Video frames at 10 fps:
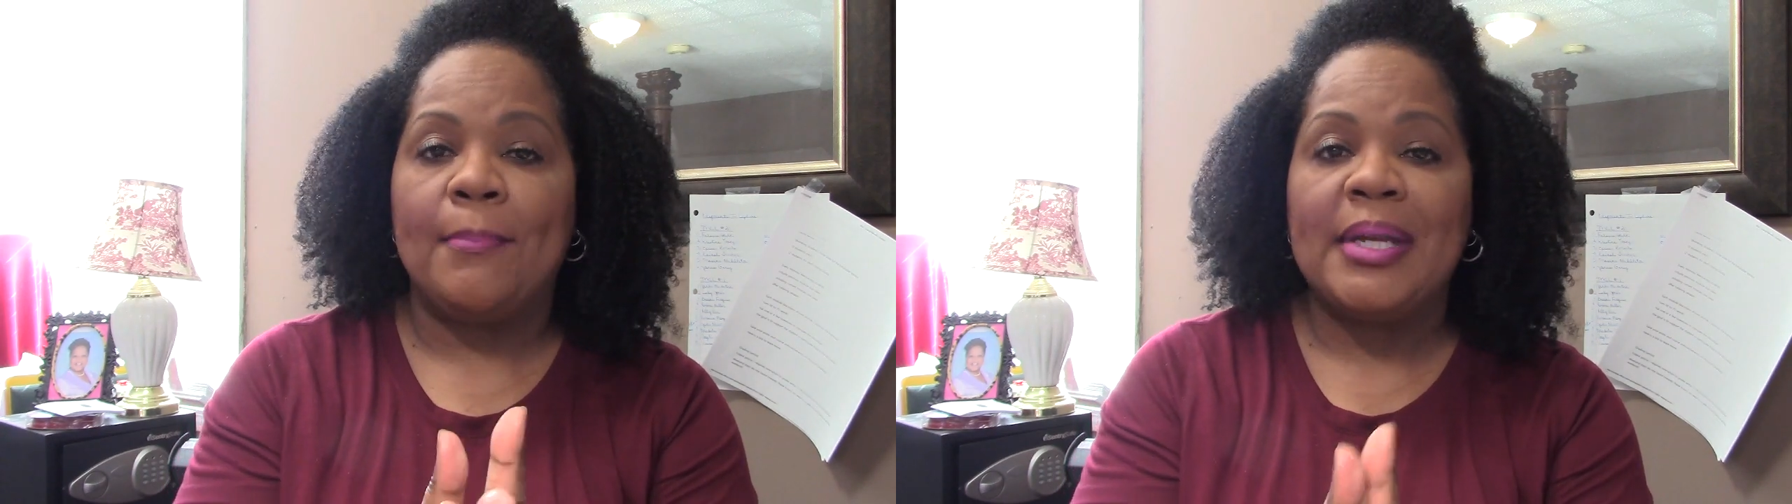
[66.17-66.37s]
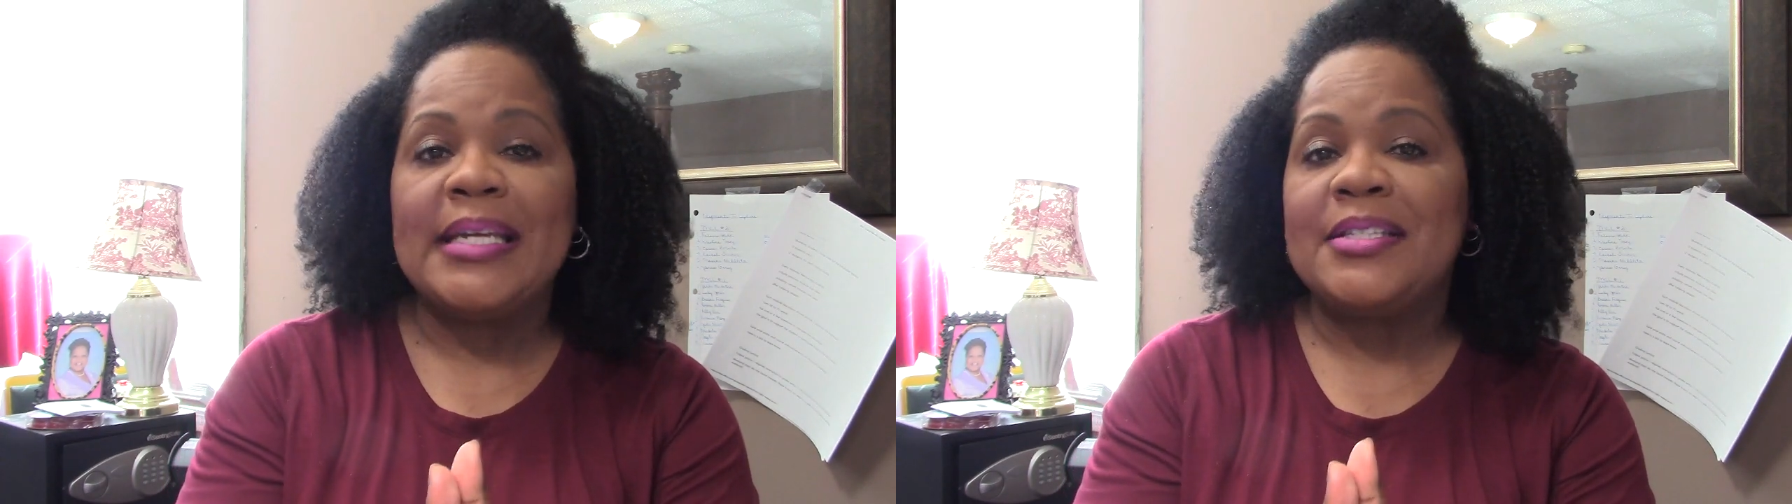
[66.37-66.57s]

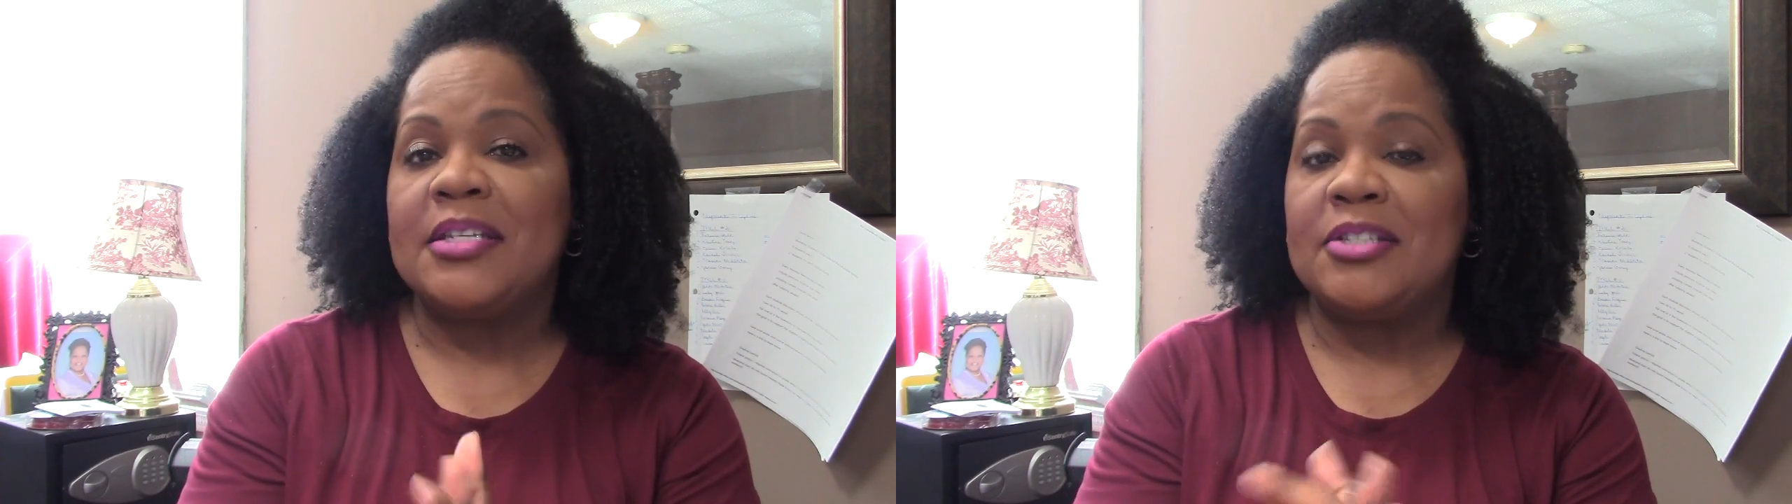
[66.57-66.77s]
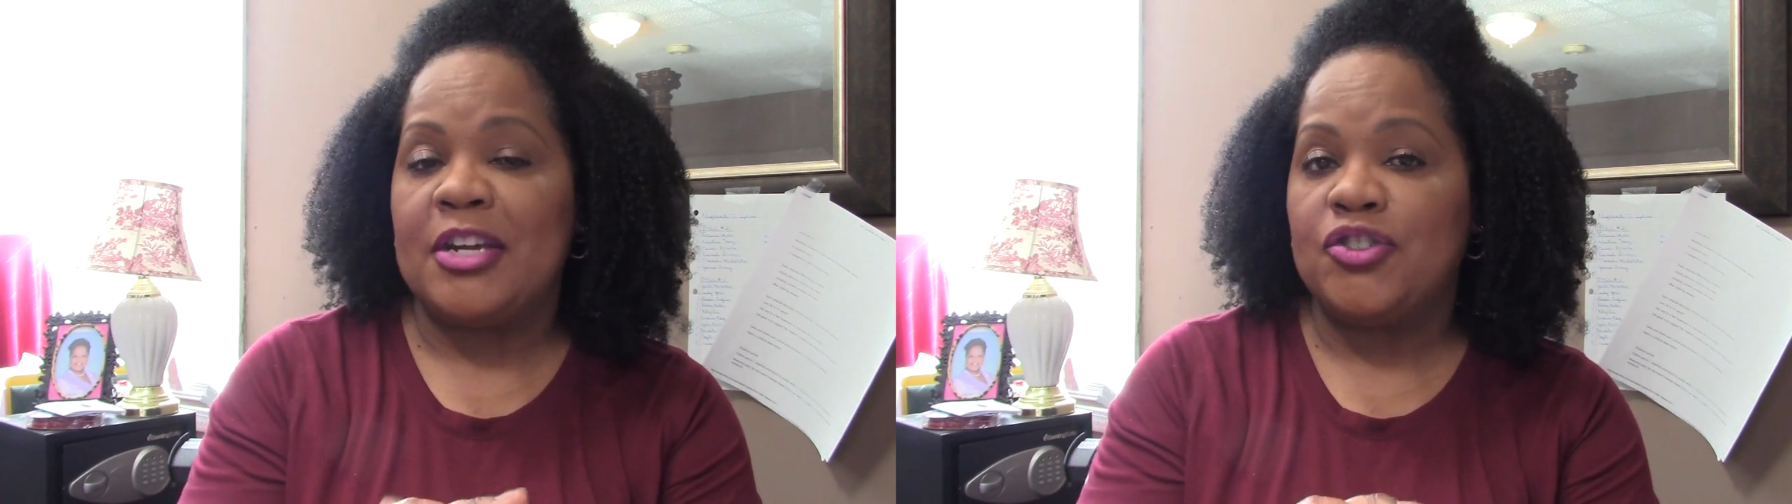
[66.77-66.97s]

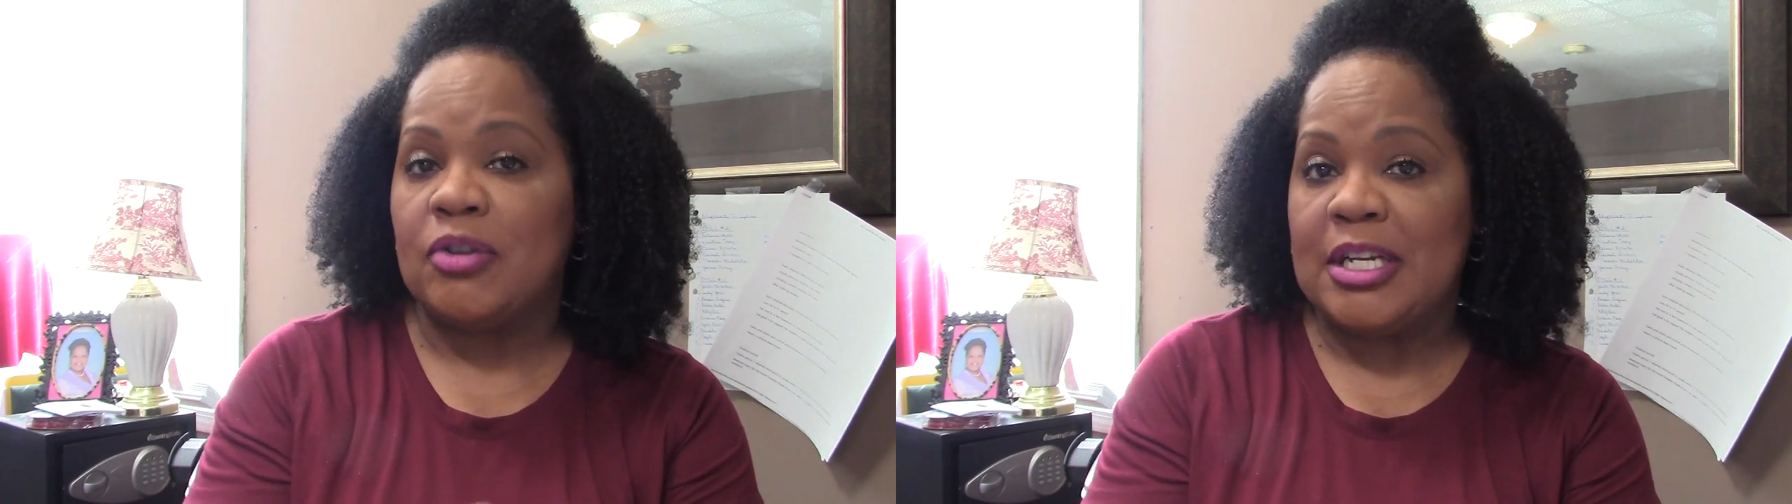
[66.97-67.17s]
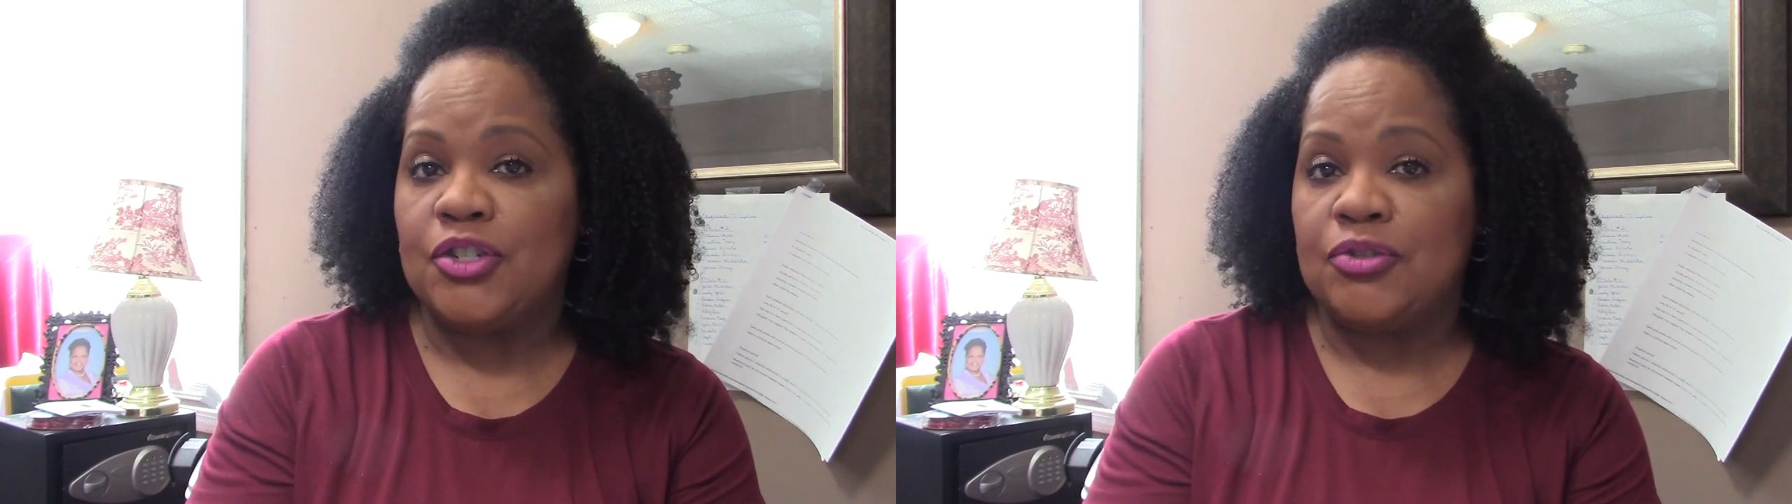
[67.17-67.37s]
places that you're
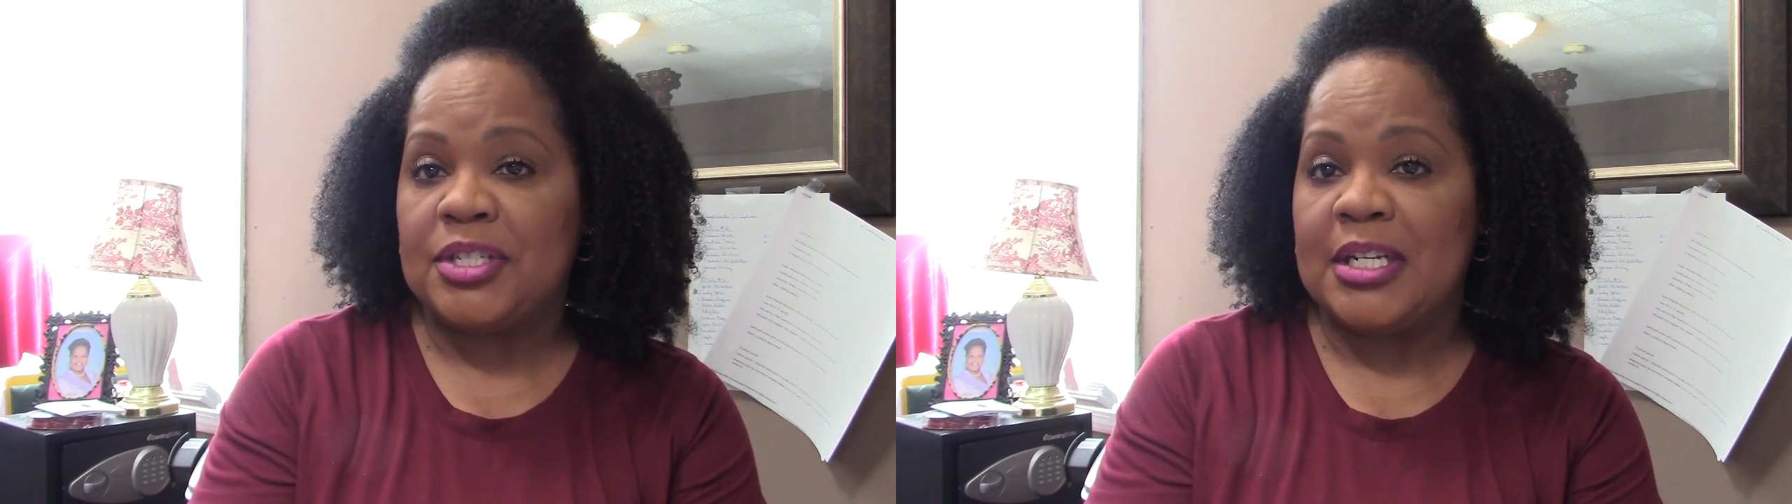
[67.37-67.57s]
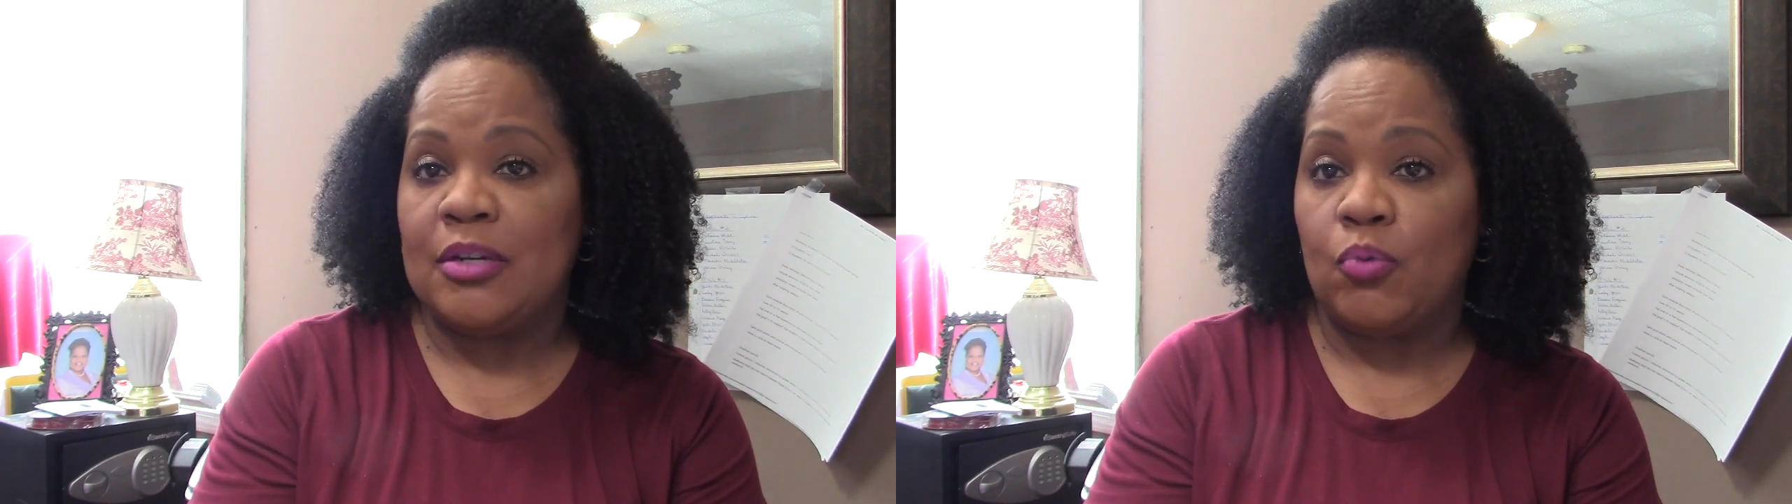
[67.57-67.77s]

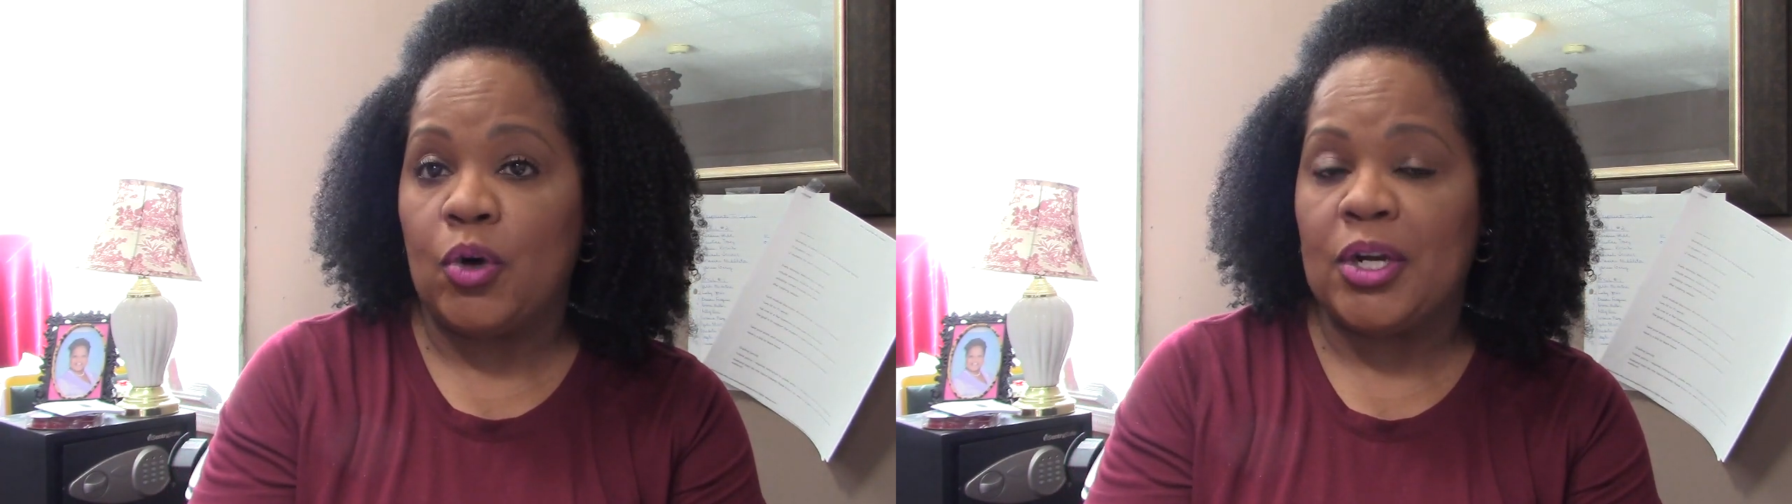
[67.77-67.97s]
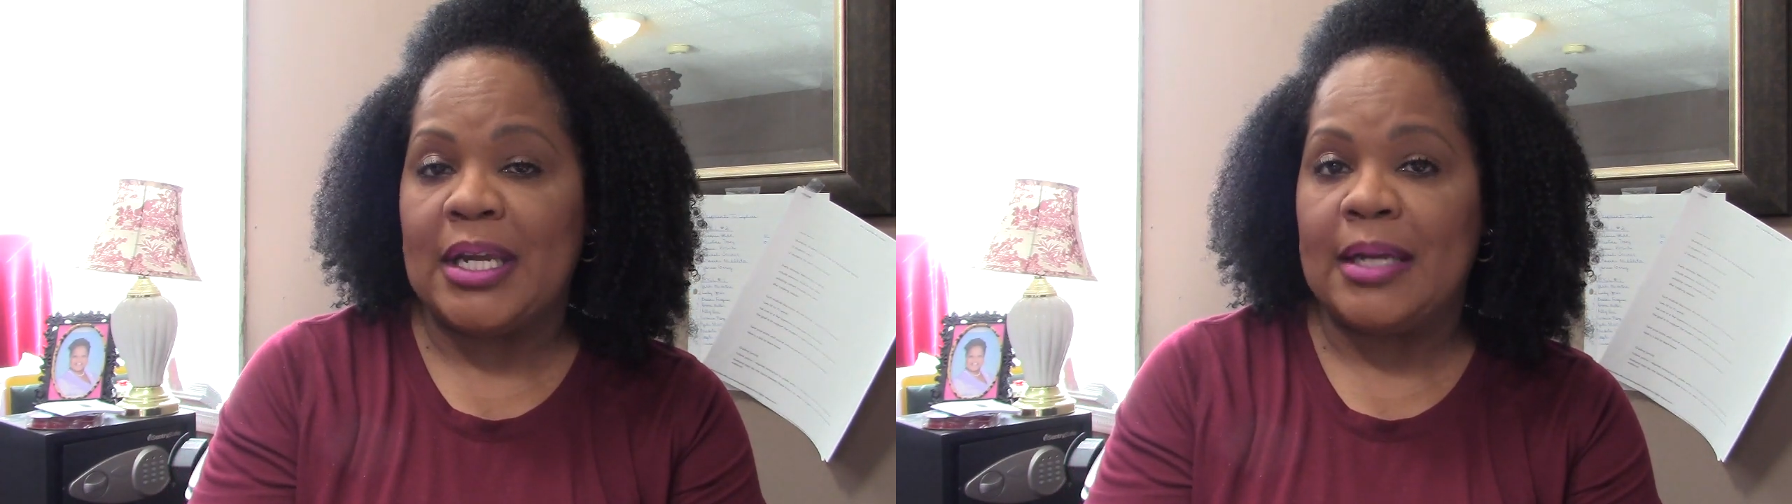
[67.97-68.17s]
interested in
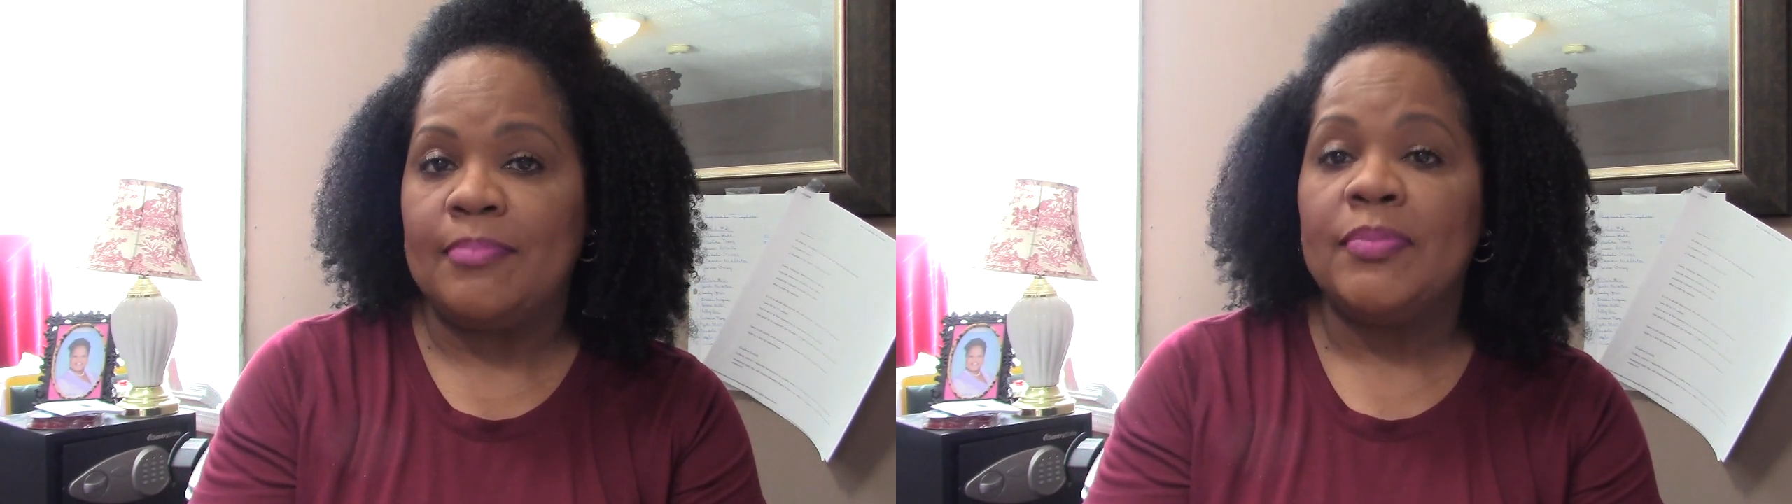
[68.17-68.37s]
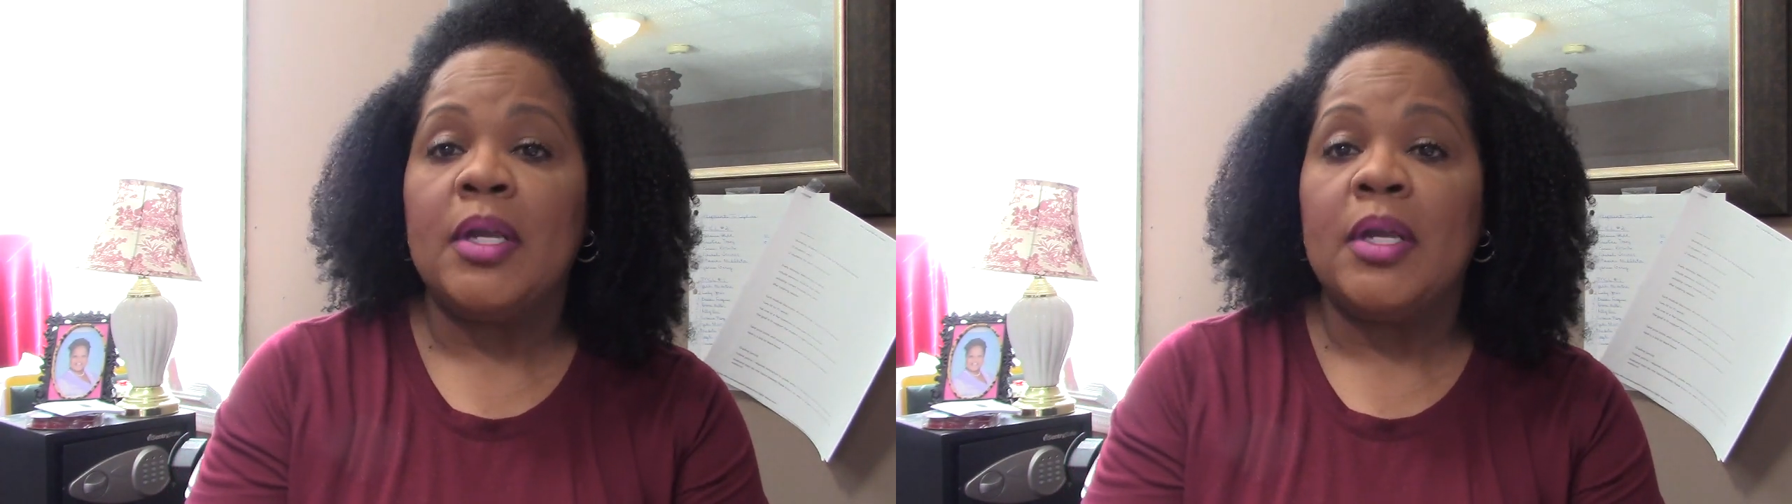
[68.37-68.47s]
working